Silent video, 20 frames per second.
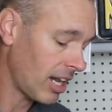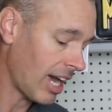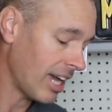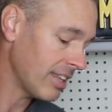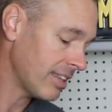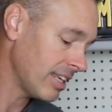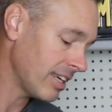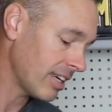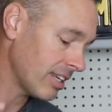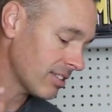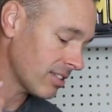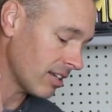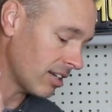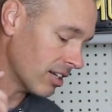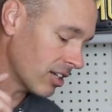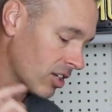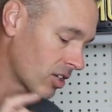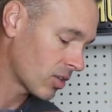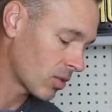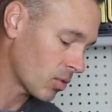I think it's
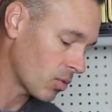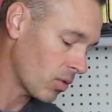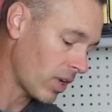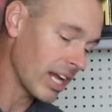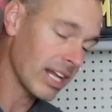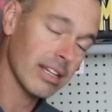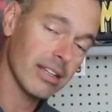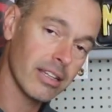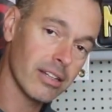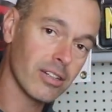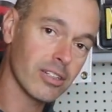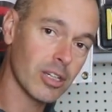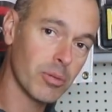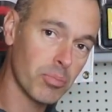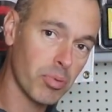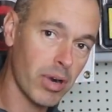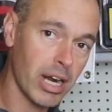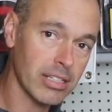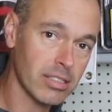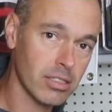a great little
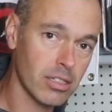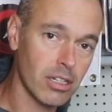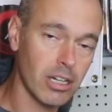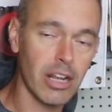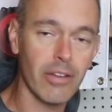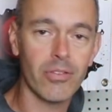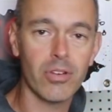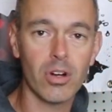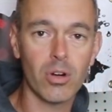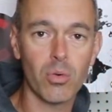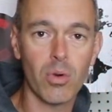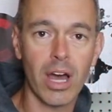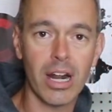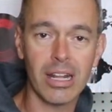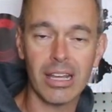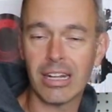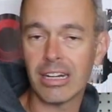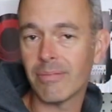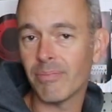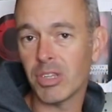compressor if you're
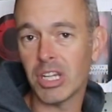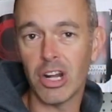running,